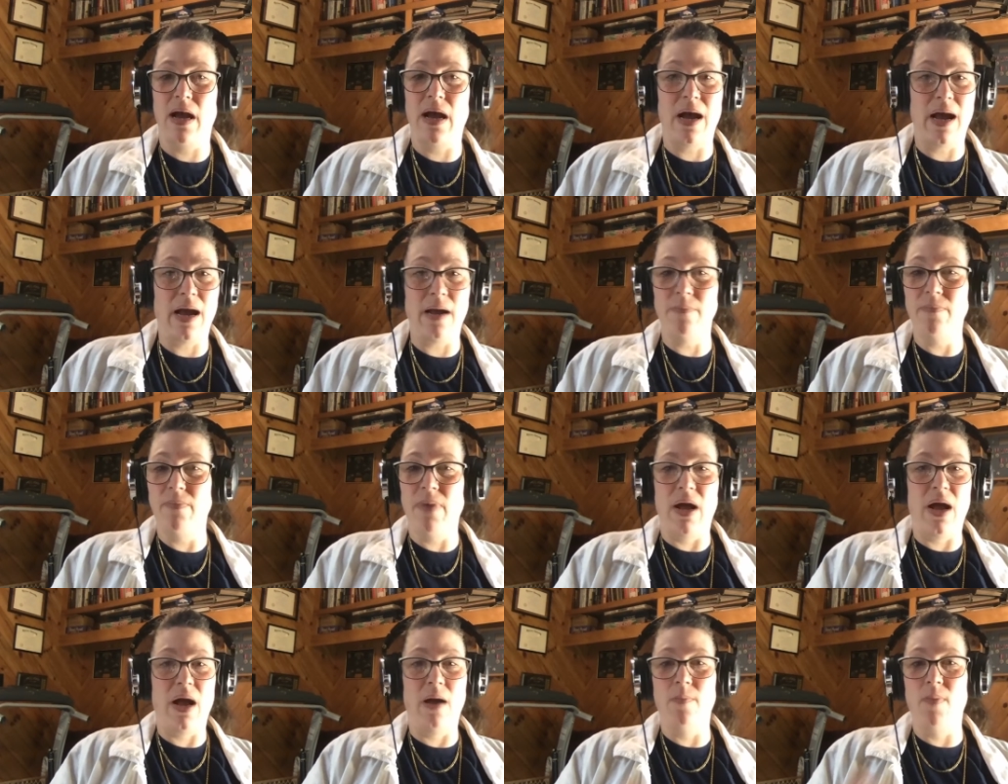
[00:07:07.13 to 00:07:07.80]

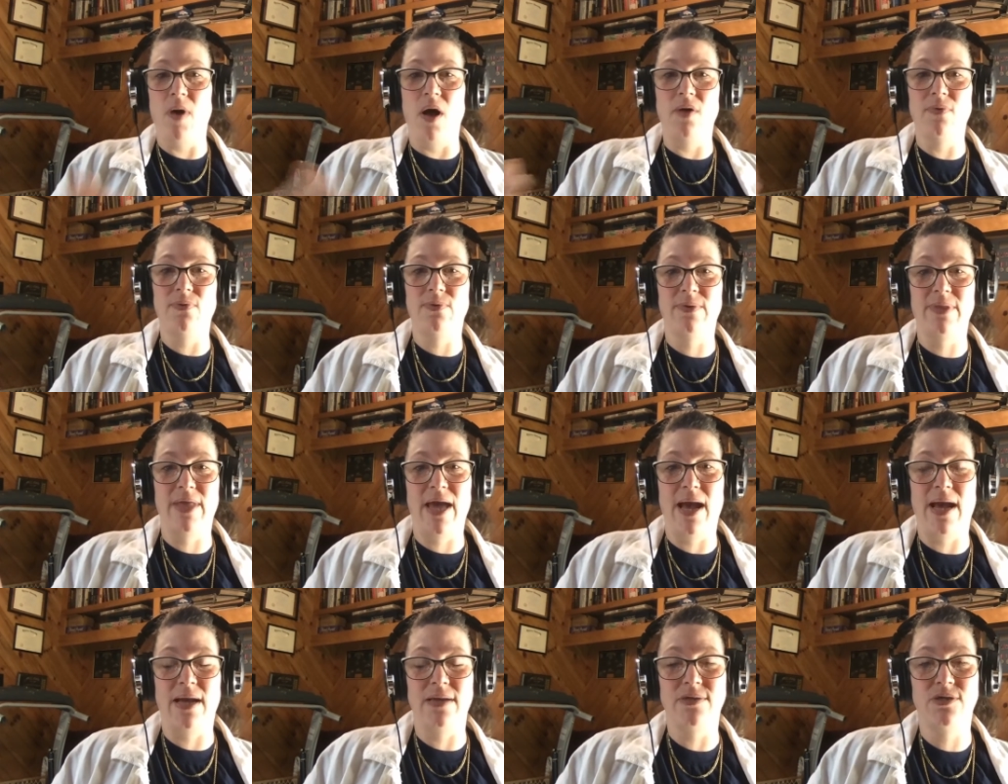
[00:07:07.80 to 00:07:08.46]
I'm I'm all for
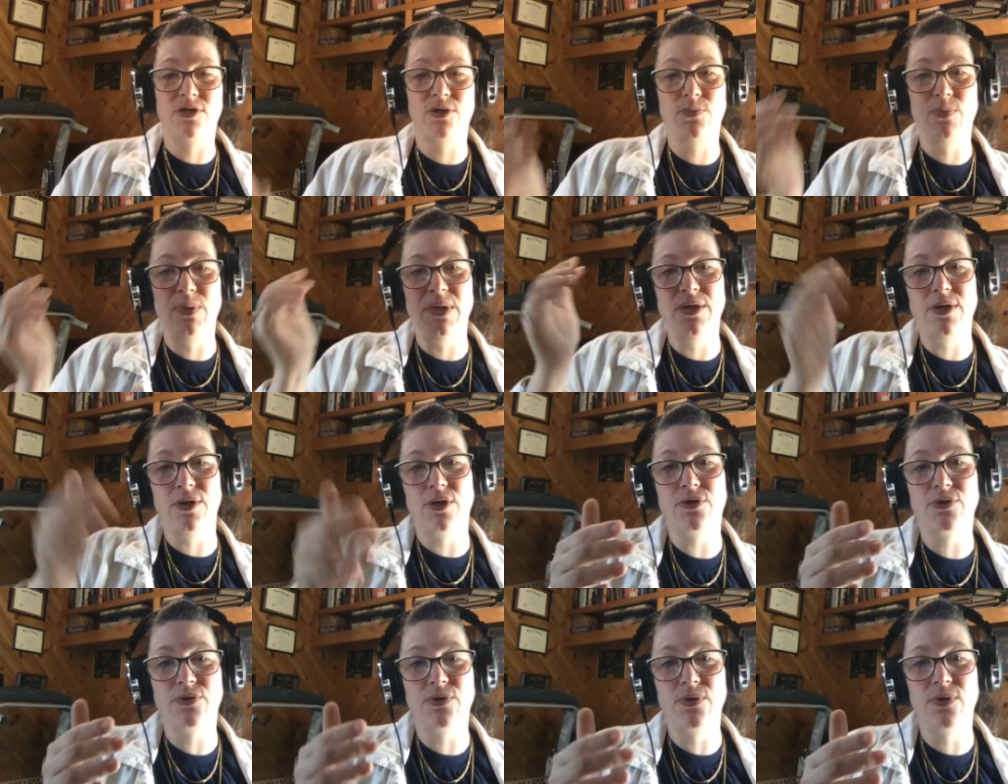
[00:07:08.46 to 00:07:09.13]
that. Speak
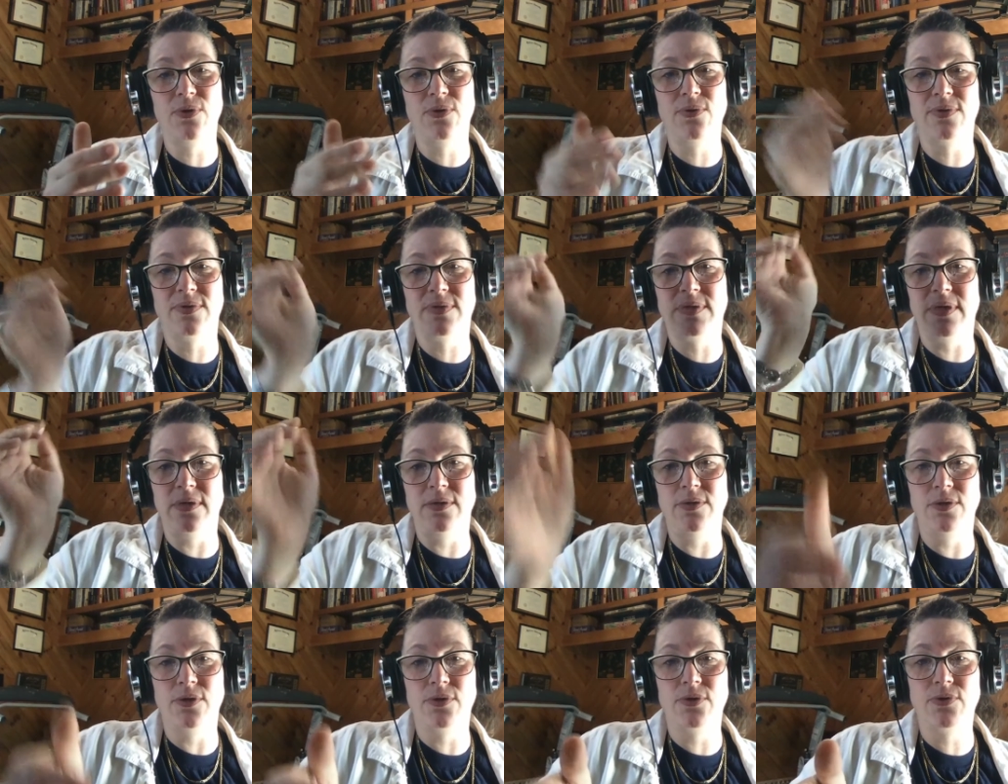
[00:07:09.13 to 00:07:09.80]
your truth,
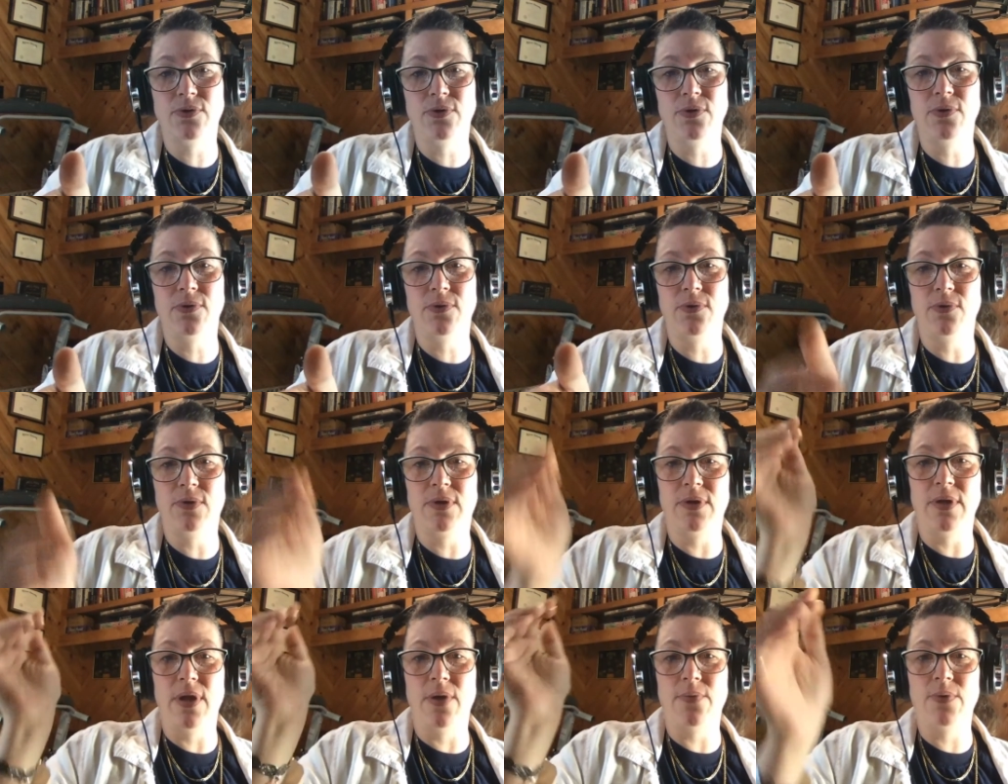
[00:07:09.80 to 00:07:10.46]
sit in your truth. You
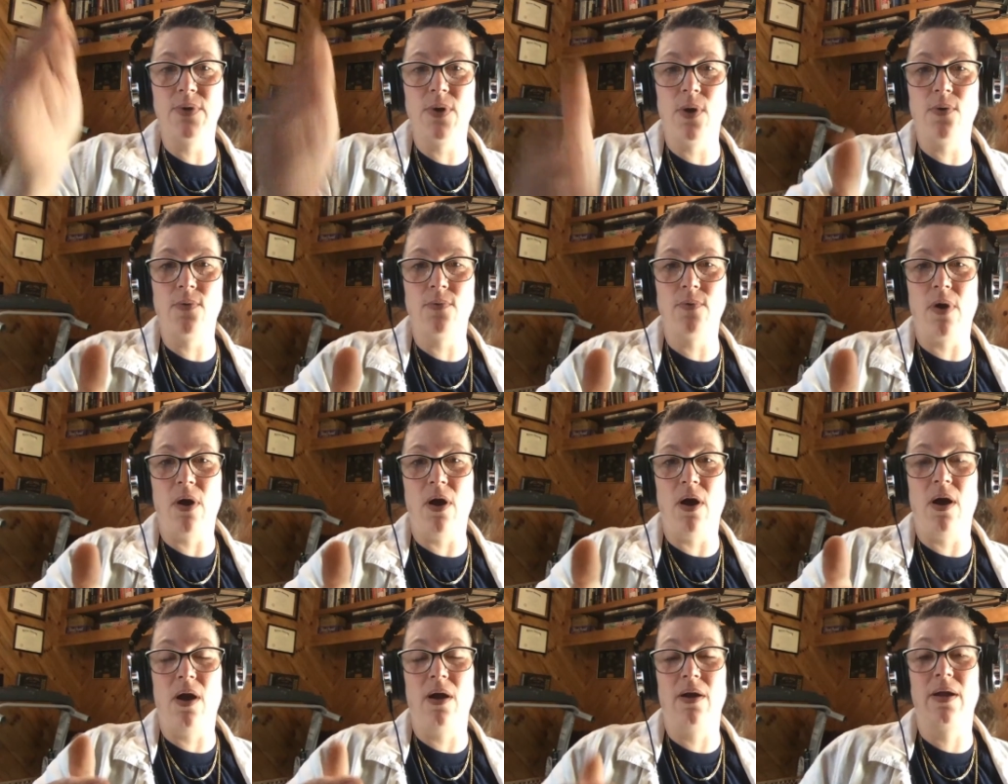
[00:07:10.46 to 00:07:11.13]
can never go
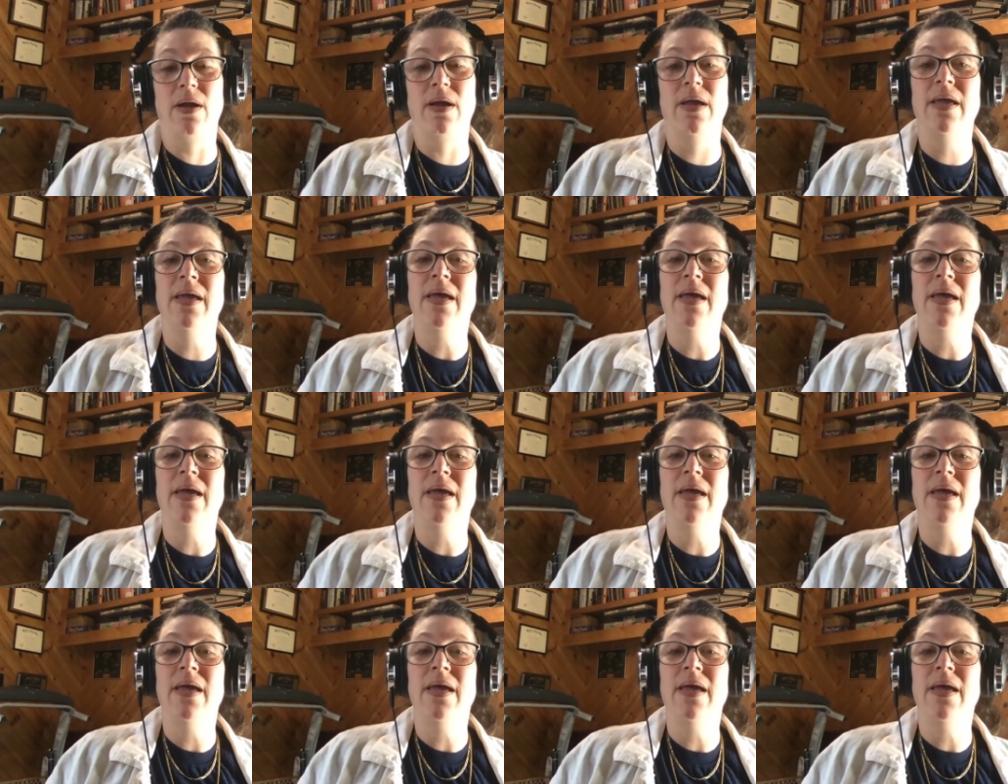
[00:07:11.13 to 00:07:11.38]
wrong.